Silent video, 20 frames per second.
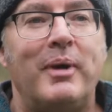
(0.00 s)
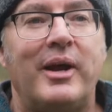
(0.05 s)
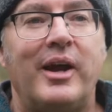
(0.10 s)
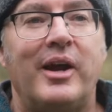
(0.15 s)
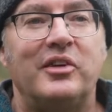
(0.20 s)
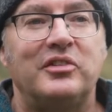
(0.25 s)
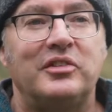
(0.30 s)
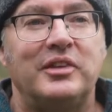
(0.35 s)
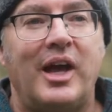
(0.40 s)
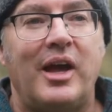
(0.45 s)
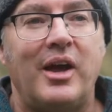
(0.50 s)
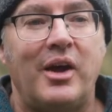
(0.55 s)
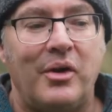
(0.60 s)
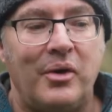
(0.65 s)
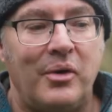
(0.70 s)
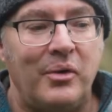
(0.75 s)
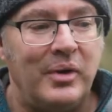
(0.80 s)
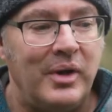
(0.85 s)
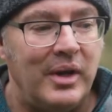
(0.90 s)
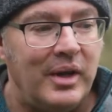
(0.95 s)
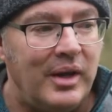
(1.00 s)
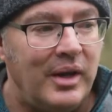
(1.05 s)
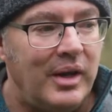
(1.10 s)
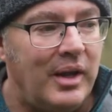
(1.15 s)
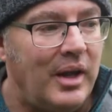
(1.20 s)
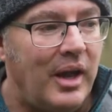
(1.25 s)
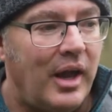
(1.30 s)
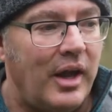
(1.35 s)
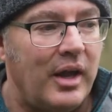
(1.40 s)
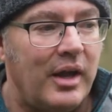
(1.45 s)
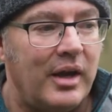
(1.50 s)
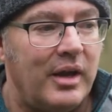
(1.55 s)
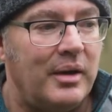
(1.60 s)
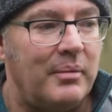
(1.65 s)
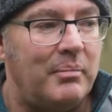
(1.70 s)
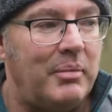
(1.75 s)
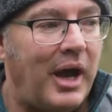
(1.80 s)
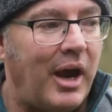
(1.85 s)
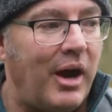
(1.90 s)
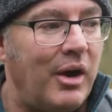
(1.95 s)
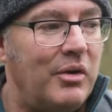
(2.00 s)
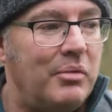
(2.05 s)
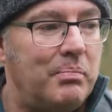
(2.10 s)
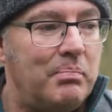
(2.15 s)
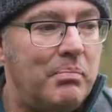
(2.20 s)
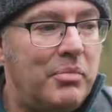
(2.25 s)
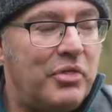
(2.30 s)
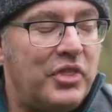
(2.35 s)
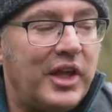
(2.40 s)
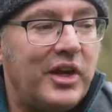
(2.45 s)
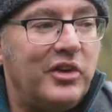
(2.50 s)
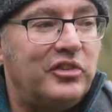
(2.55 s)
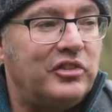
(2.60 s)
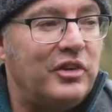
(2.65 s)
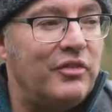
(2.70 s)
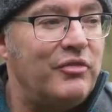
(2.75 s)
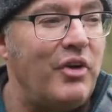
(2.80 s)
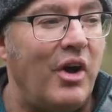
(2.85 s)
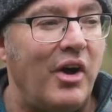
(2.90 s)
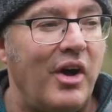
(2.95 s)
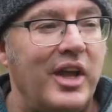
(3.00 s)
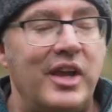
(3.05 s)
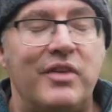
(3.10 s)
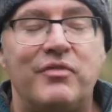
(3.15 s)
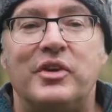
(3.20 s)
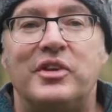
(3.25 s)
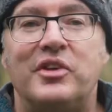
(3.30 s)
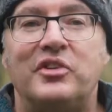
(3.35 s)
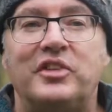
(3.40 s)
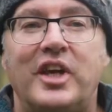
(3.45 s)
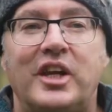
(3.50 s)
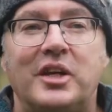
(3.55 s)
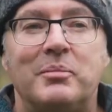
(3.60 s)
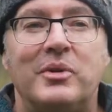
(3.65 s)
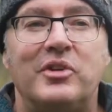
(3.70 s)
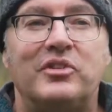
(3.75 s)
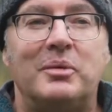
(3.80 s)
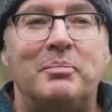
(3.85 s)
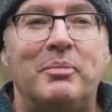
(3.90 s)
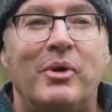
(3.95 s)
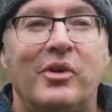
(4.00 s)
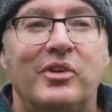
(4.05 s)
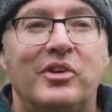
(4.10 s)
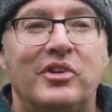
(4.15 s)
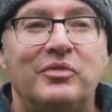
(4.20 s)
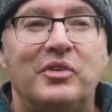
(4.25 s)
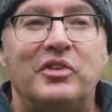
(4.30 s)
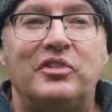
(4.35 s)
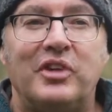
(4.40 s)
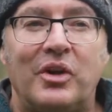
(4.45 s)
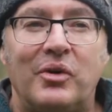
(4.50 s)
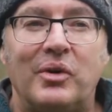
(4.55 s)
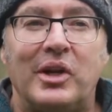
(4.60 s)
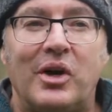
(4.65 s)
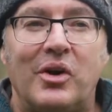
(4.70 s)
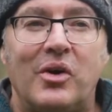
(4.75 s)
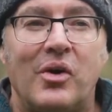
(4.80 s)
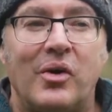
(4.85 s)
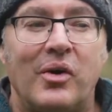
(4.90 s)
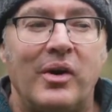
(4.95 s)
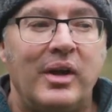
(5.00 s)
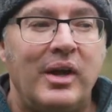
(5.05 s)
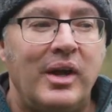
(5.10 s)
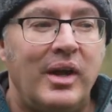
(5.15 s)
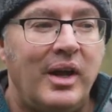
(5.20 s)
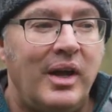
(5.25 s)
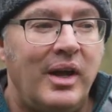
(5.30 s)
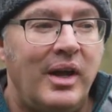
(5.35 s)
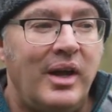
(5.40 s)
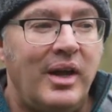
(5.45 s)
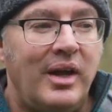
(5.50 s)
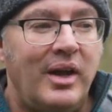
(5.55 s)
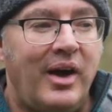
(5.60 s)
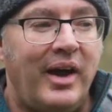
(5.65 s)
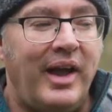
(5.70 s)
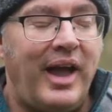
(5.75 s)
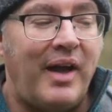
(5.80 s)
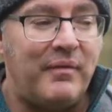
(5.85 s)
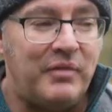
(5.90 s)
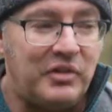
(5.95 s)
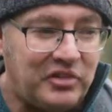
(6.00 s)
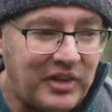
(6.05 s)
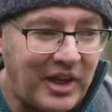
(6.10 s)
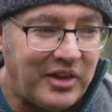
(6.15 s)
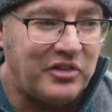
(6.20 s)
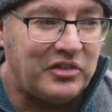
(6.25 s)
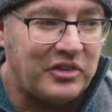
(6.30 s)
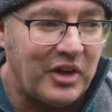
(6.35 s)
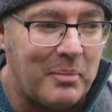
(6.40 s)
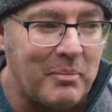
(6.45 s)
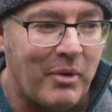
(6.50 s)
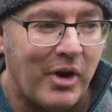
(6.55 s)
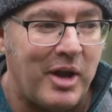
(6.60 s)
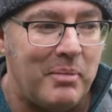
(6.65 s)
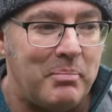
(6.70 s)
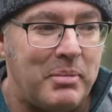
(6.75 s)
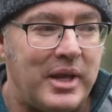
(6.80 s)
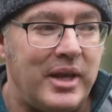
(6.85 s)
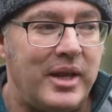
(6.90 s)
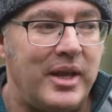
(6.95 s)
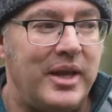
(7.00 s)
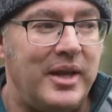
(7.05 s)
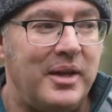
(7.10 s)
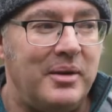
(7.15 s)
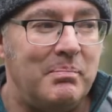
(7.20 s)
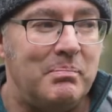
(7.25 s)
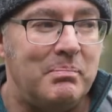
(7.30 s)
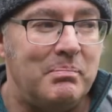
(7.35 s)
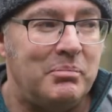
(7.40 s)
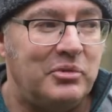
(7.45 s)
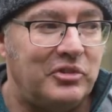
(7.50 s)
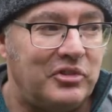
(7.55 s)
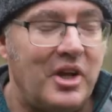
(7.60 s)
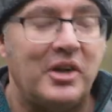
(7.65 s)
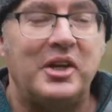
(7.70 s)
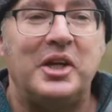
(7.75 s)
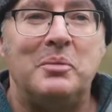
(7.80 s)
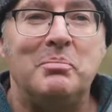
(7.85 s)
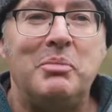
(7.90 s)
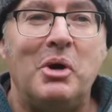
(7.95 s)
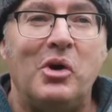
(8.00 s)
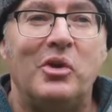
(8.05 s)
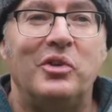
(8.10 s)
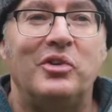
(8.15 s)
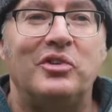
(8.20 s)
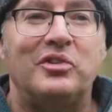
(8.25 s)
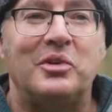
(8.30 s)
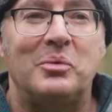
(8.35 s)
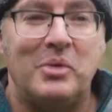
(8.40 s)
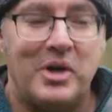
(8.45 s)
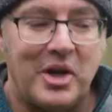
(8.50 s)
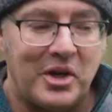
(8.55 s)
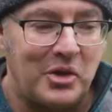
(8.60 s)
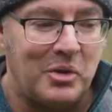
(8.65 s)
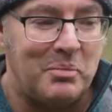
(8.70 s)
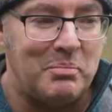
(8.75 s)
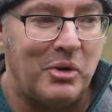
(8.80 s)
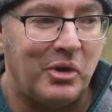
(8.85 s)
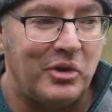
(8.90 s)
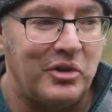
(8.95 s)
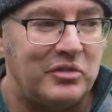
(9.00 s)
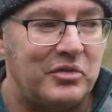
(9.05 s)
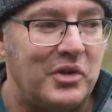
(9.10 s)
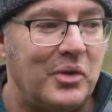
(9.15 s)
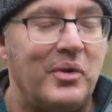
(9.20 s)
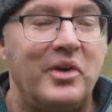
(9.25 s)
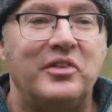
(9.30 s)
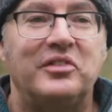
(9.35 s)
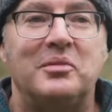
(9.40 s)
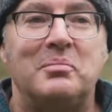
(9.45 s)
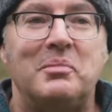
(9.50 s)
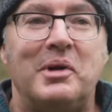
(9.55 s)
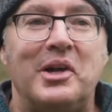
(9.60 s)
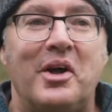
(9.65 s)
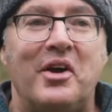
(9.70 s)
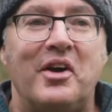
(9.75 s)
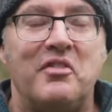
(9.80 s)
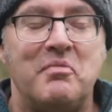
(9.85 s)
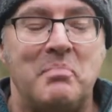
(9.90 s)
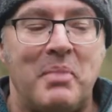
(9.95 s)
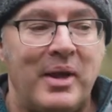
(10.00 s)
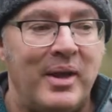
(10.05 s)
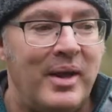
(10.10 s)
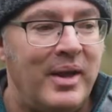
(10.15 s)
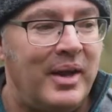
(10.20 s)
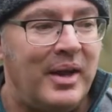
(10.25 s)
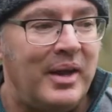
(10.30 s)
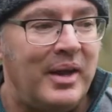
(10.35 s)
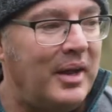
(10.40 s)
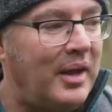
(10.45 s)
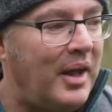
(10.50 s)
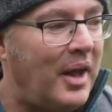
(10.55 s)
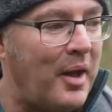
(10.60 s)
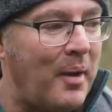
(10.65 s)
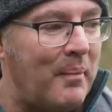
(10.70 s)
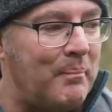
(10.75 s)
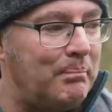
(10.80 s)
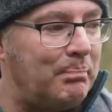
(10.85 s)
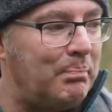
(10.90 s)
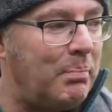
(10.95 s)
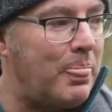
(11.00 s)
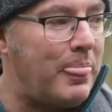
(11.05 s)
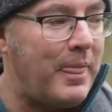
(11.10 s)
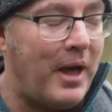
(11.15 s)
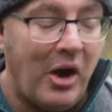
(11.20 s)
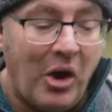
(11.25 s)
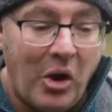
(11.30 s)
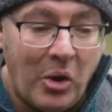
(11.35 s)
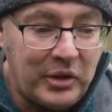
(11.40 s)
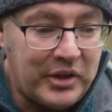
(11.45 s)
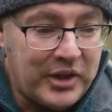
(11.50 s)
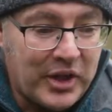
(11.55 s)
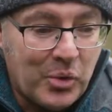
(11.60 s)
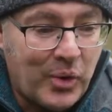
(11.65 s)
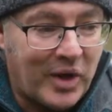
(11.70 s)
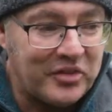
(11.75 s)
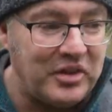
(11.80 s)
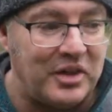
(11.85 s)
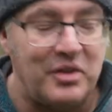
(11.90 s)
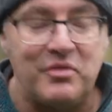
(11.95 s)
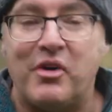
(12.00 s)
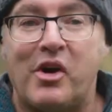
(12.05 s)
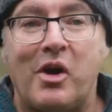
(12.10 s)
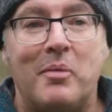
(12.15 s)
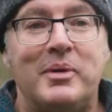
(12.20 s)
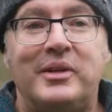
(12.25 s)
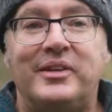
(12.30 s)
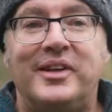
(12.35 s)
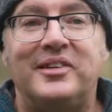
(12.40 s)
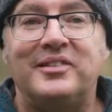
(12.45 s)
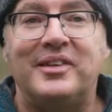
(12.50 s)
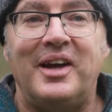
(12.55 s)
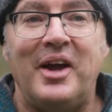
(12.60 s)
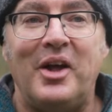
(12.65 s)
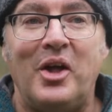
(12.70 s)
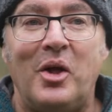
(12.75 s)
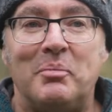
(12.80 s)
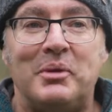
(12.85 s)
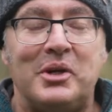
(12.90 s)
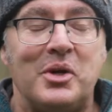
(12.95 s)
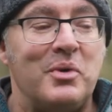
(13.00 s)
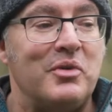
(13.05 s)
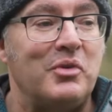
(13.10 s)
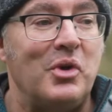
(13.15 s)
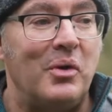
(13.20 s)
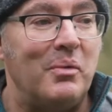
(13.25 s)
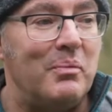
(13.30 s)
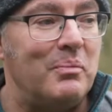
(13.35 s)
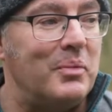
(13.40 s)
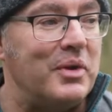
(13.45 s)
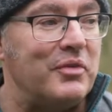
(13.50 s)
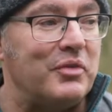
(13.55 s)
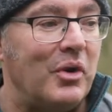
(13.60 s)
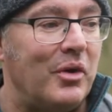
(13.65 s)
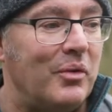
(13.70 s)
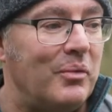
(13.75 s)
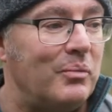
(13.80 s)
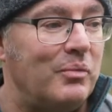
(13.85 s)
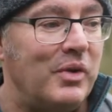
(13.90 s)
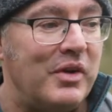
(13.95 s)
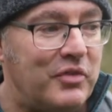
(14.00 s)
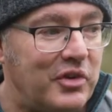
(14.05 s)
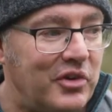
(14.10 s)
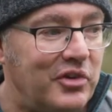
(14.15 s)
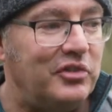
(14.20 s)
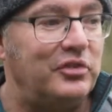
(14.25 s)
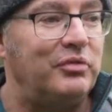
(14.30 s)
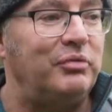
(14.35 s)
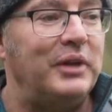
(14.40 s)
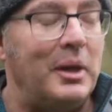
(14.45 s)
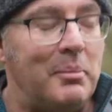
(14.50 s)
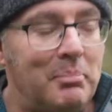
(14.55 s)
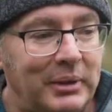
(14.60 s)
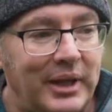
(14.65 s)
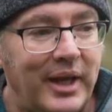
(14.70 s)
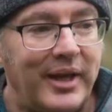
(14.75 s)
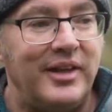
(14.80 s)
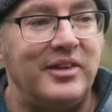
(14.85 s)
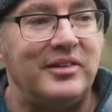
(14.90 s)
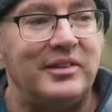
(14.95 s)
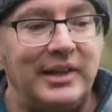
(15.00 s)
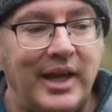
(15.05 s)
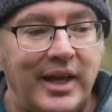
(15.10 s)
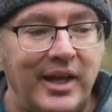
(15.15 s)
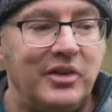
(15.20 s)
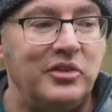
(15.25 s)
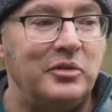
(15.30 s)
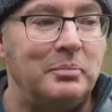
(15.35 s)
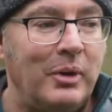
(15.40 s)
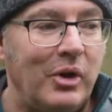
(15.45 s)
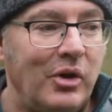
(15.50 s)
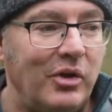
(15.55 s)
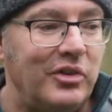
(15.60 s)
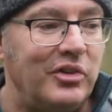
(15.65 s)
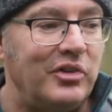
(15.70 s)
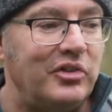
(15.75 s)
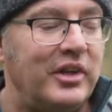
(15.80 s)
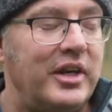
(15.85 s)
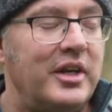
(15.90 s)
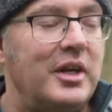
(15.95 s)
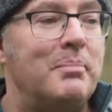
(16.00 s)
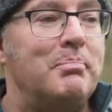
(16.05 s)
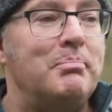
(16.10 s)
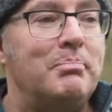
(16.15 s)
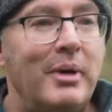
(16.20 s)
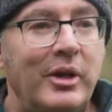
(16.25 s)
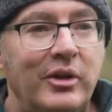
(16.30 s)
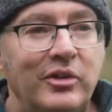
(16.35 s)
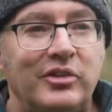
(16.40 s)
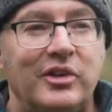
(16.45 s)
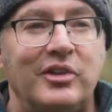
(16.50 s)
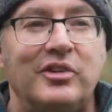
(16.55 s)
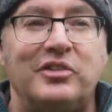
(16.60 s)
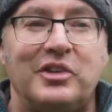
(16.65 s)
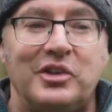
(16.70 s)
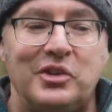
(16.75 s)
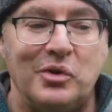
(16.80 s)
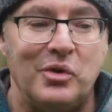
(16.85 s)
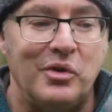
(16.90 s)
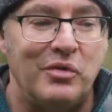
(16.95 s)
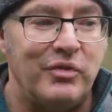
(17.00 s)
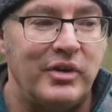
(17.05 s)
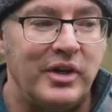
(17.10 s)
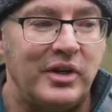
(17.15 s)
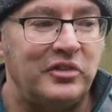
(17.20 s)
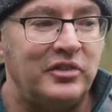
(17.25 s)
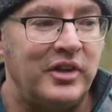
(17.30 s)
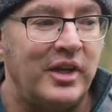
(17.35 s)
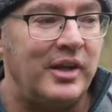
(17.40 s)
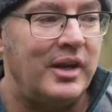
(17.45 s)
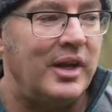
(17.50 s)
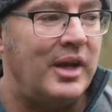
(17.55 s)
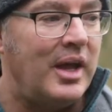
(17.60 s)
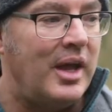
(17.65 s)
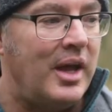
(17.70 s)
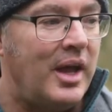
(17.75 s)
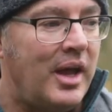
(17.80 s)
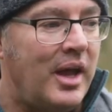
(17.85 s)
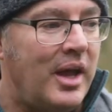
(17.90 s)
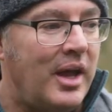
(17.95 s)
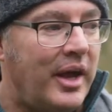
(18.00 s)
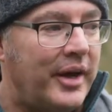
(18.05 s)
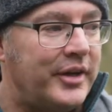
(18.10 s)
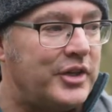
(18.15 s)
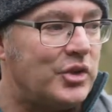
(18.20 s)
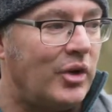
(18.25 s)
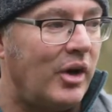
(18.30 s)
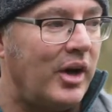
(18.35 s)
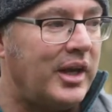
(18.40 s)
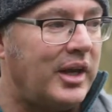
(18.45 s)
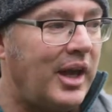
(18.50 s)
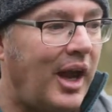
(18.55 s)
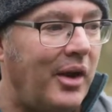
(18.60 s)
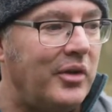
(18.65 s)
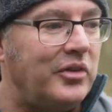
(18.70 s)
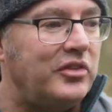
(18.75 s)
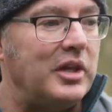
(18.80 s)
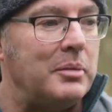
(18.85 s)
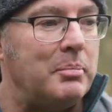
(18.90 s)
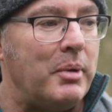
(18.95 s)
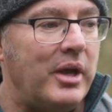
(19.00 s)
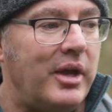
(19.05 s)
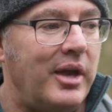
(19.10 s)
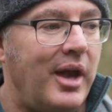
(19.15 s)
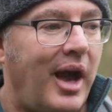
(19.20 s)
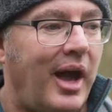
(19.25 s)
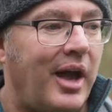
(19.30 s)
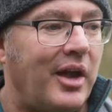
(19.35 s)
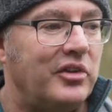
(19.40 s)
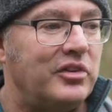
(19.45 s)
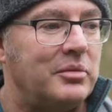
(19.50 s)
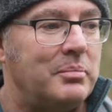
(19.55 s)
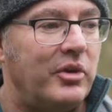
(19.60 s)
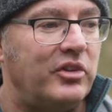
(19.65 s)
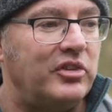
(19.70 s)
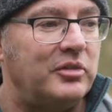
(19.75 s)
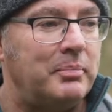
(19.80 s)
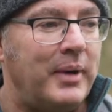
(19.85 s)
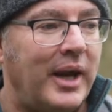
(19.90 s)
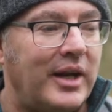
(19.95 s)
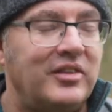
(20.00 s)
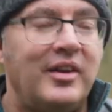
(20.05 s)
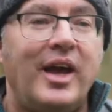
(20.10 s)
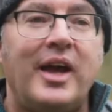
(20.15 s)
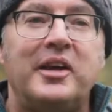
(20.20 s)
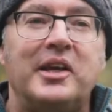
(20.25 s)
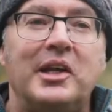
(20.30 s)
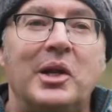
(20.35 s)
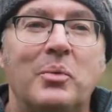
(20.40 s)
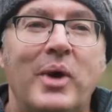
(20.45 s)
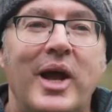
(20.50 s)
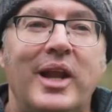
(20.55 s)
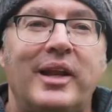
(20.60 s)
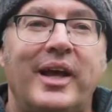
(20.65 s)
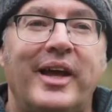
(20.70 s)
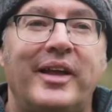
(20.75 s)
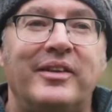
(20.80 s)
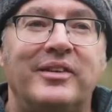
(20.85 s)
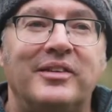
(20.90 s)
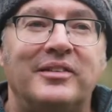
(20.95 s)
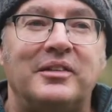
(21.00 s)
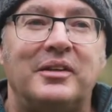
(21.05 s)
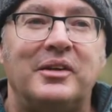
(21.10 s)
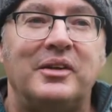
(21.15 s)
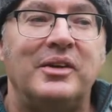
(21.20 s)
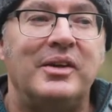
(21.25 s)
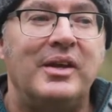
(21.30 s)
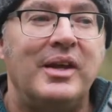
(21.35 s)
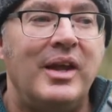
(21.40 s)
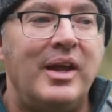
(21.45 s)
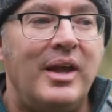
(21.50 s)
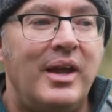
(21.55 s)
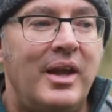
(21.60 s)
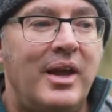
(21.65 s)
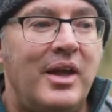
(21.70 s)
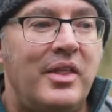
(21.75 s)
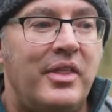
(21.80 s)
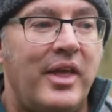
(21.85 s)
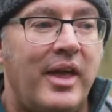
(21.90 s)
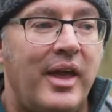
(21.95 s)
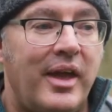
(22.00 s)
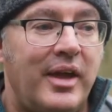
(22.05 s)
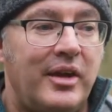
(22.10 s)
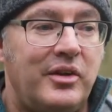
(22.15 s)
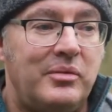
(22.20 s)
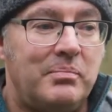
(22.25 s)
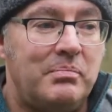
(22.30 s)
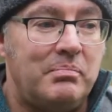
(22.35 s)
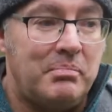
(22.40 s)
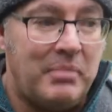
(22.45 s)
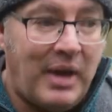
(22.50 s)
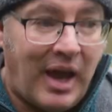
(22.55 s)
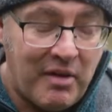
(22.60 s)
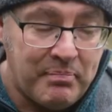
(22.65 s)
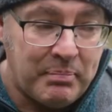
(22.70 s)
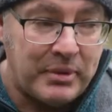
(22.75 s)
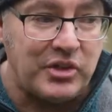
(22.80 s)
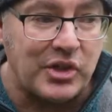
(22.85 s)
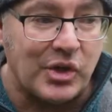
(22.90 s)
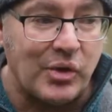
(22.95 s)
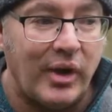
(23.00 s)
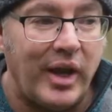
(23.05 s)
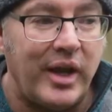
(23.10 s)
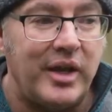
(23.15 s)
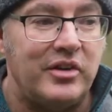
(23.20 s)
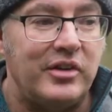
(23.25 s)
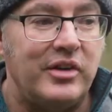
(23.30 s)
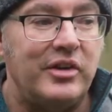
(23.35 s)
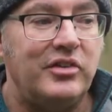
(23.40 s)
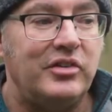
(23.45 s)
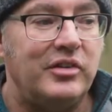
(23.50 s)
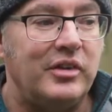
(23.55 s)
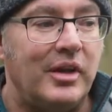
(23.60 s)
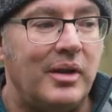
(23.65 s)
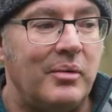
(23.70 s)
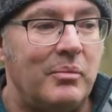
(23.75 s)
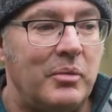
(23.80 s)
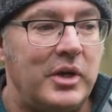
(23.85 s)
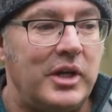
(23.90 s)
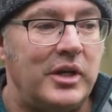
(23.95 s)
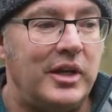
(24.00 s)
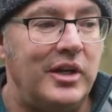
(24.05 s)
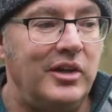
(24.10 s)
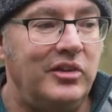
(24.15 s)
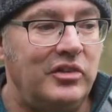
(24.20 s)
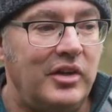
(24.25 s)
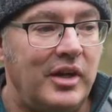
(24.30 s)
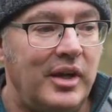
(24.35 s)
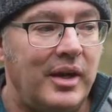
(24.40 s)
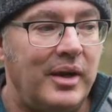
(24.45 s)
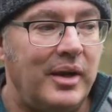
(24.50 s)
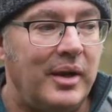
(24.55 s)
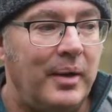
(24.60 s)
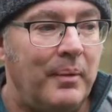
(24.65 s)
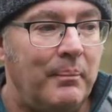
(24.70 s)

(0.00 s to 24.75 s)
banks and how, uh, how things survive in the sediments of ponds for so long. I have a sense I might be stuck in ponds and working on ponds for the rest of my life, but um, the whole of the aquatic environment needs our help. You know, we've got, we've got rivers, floodplains, lakes, ponds in abundance in Norfolk. It's a, a dry county, but it has the most spectacular wetlands and they have been degraded and we need to